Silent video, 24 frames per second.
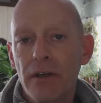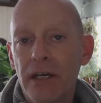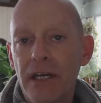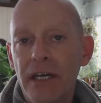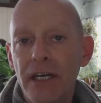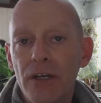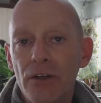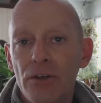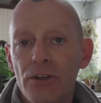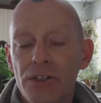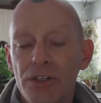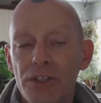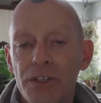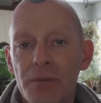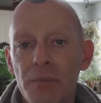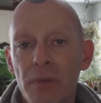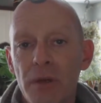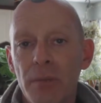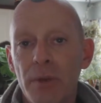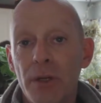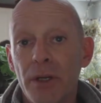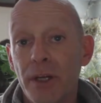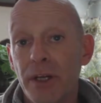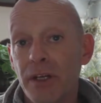English is
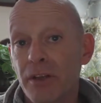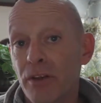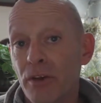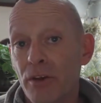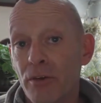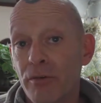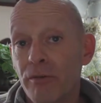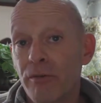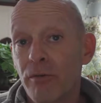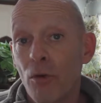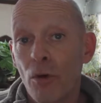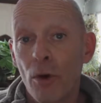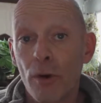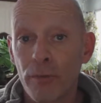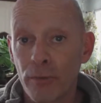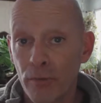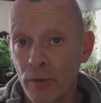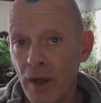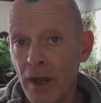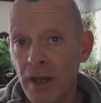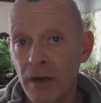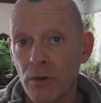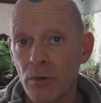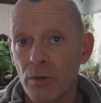maybe like their fourth
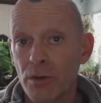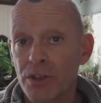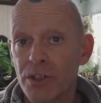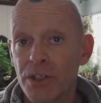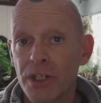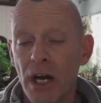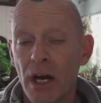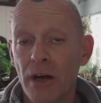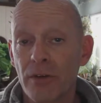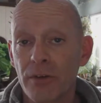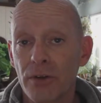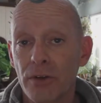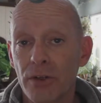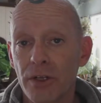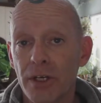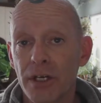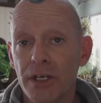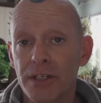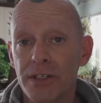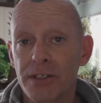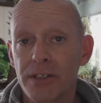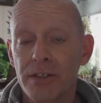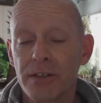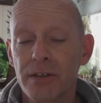language down the
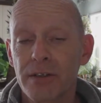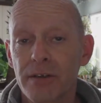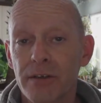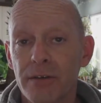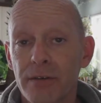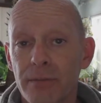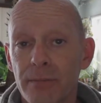list.